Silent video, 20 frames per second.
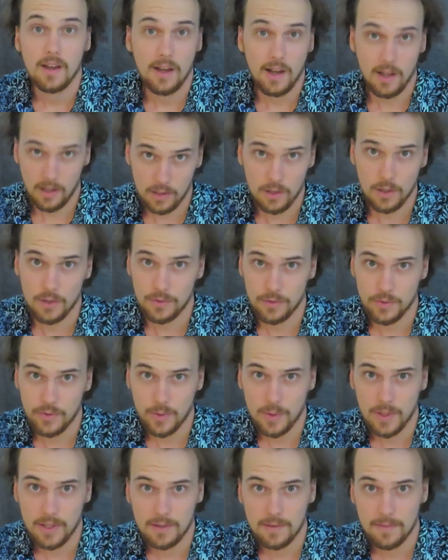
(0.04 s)
Hello
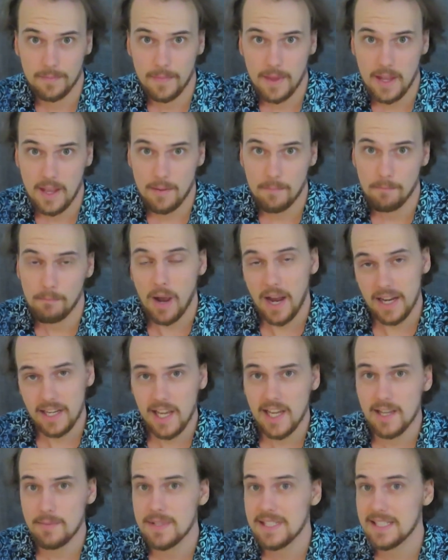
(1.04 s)
everyone, my
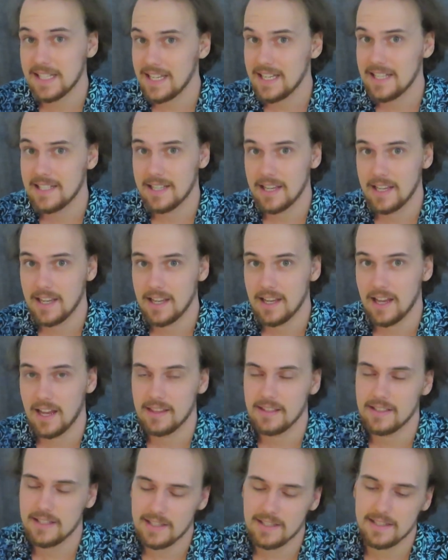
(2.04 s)
name is ET
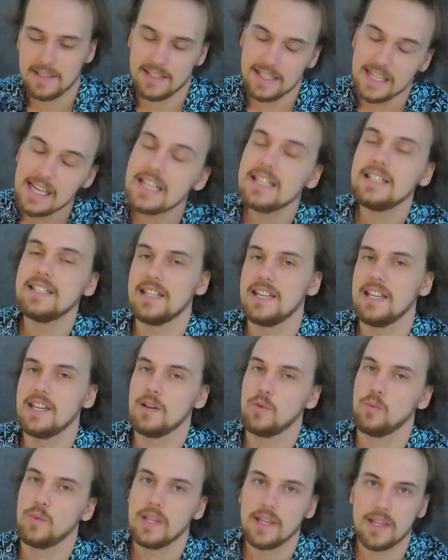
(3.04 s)
and this is
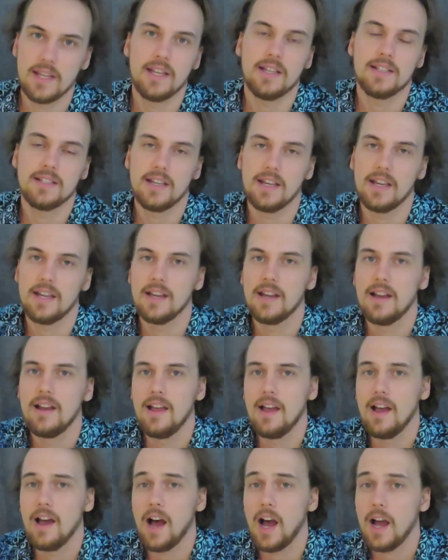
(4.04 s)
D&D with ET.
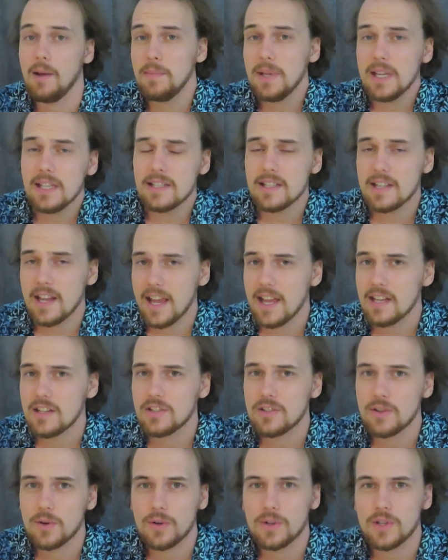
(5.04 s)
I'm here today
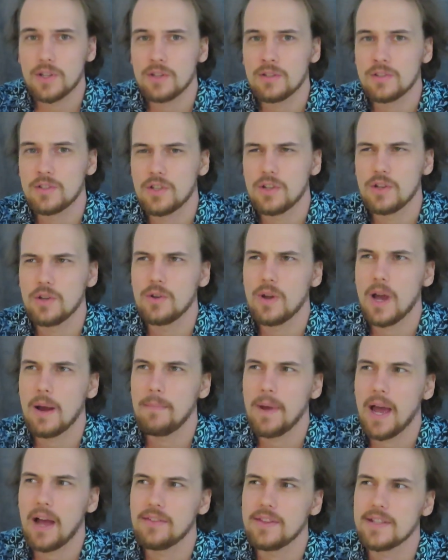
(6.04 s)
to talk to you
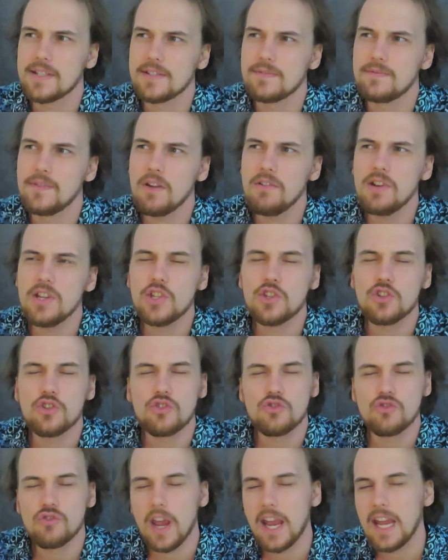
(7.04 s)
about this very
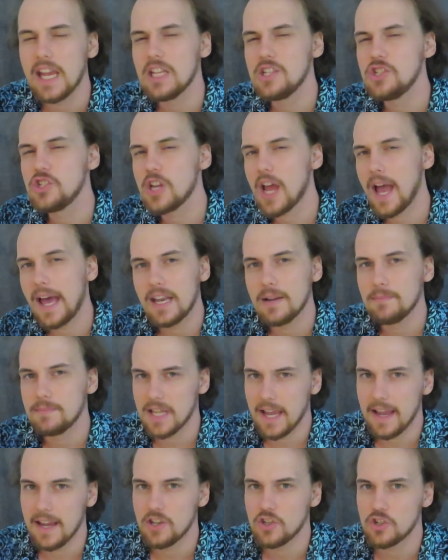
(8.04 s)
strange
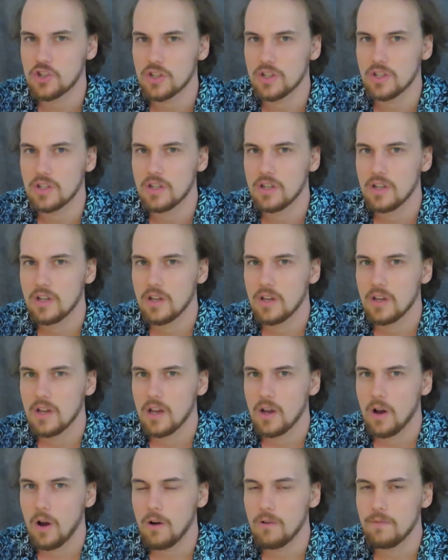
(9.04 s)
adaptation
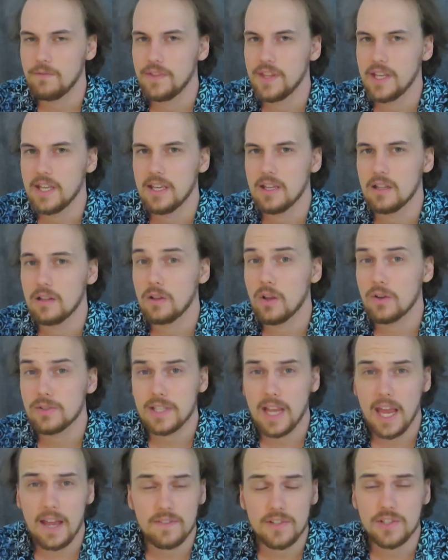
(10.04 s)
of the
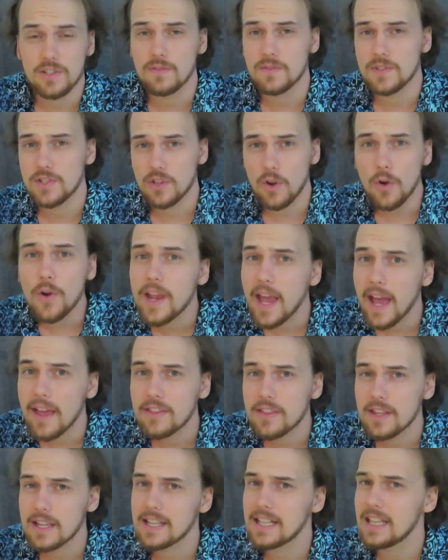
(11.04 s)
Lost Caverns of
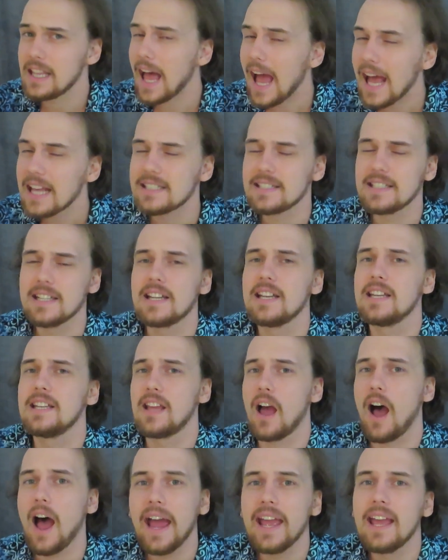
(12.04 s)
Tsojcanth, the classic
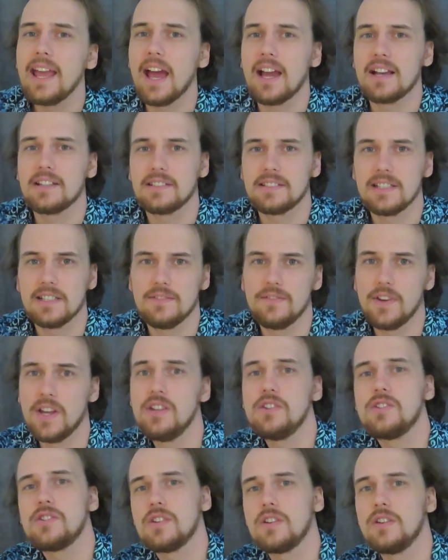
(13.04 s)
Gygax
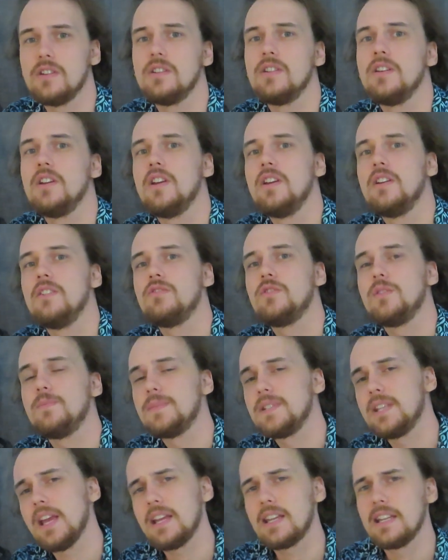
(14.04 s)
adventure from
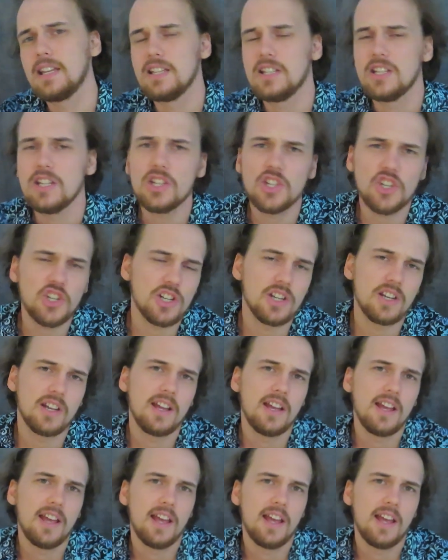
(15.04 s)
2nd edition.